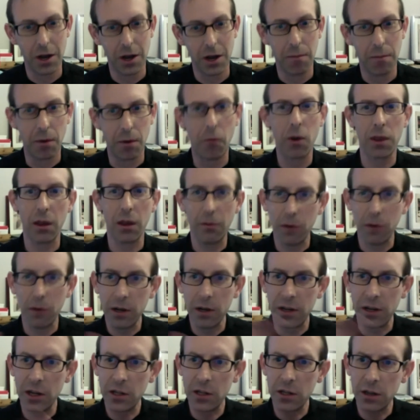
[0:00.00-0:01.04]
But if we
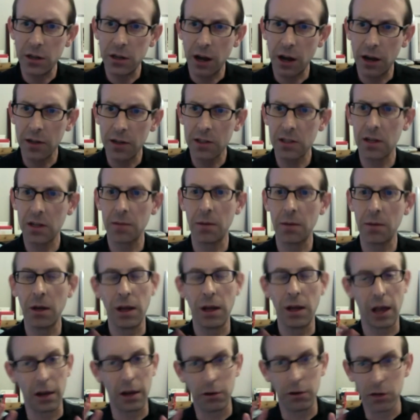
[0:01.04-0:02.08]
digitize them
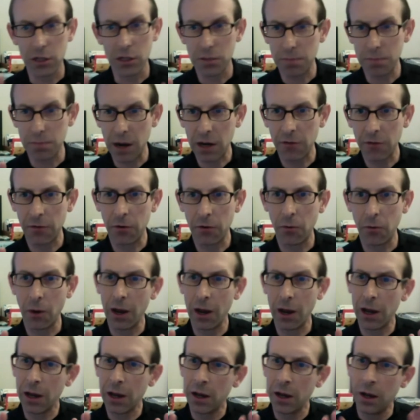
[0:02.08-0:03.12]
in a respectful
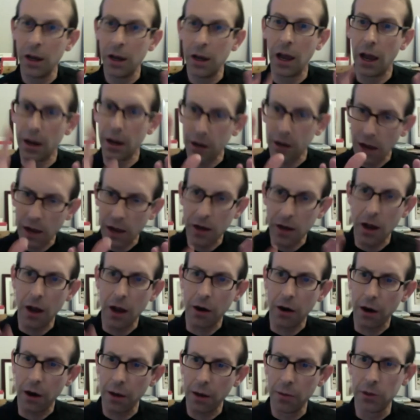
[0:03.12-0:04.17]
way and are
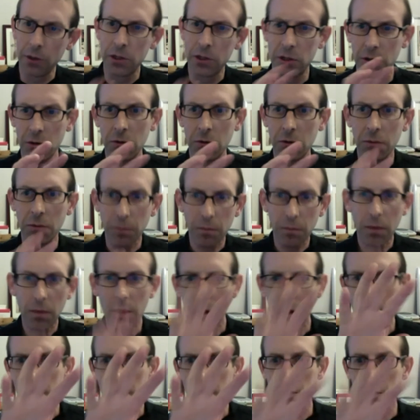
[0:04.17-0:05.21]
able to
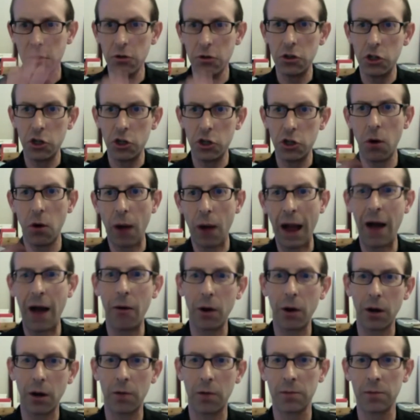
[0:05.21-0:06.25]
show how it
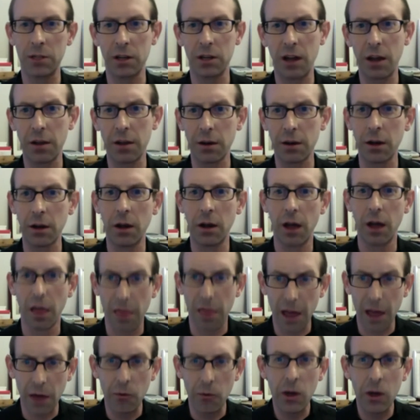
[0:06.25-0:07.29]
comes together,
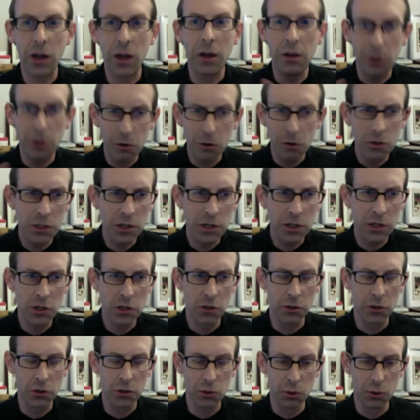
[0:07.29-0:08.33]
then we can use digital
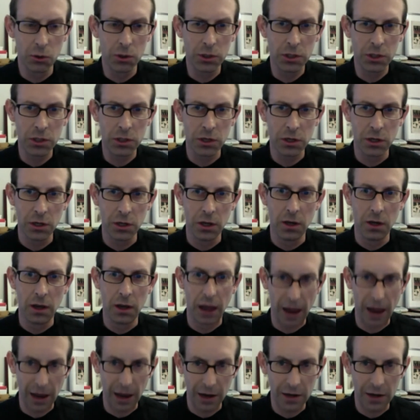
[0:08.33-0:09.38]
tools
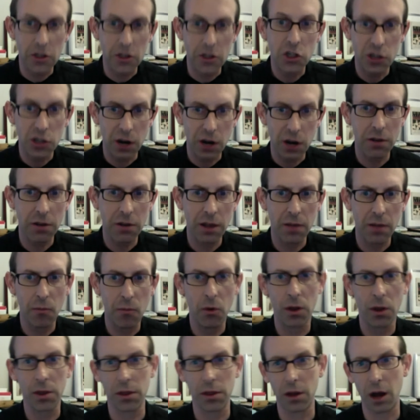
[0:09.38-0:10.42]
and share them
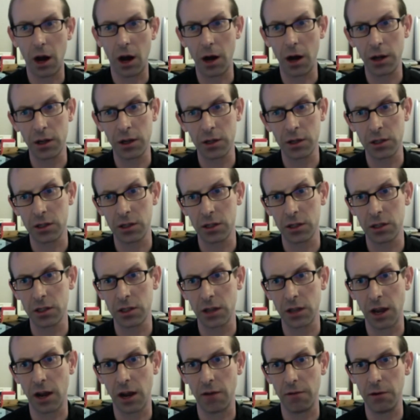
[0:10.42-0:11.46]
with audiences
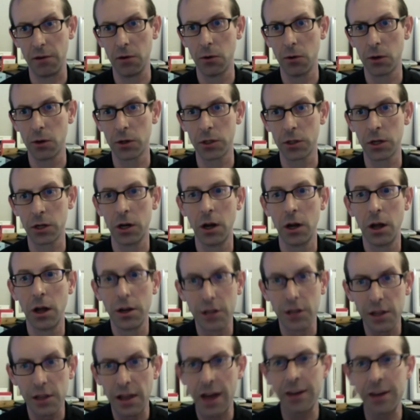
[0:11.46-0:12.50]
and viewers to
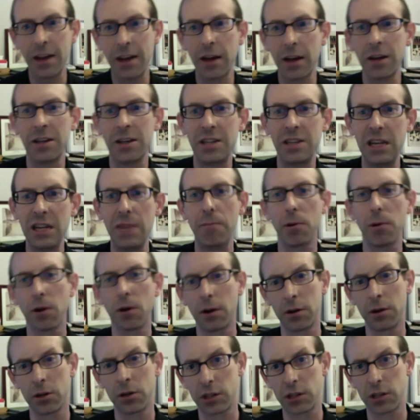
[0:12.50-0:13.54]
then get a deeper
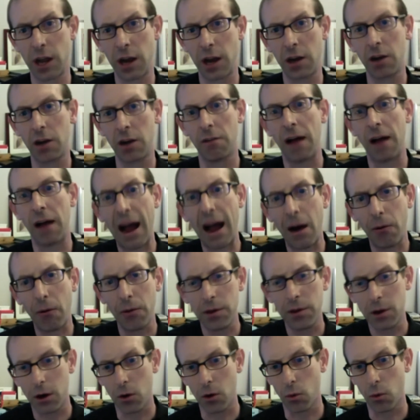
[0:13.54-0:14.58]
understanding of how the
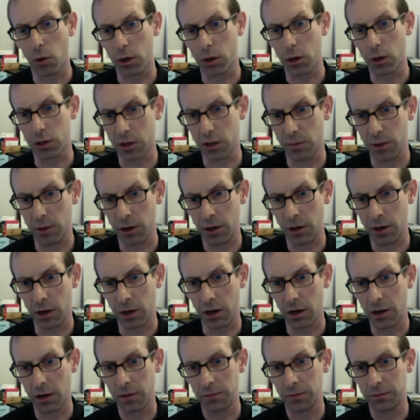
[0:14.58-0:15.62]
artwork is
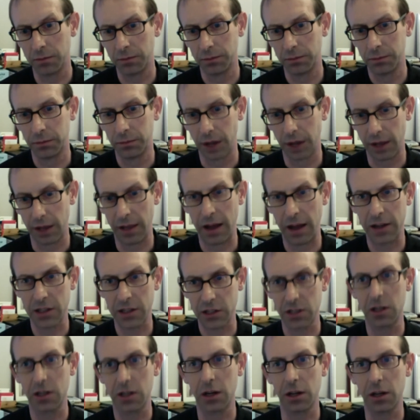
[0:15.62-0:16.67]
communicating. And that's
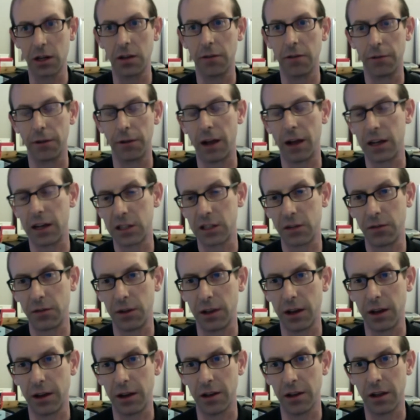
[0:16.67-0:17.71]
the philosophy
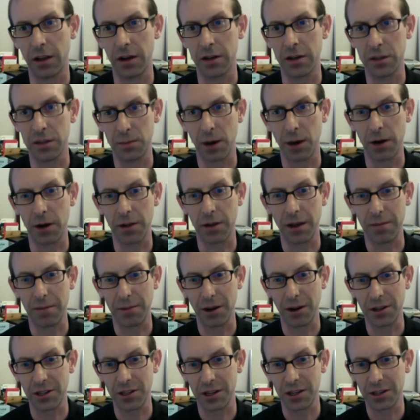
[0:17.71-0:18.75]
that inspired that
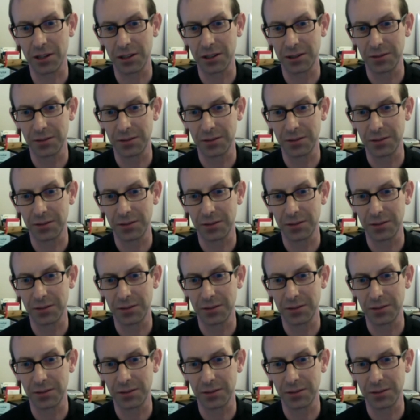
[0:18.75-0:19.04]
project.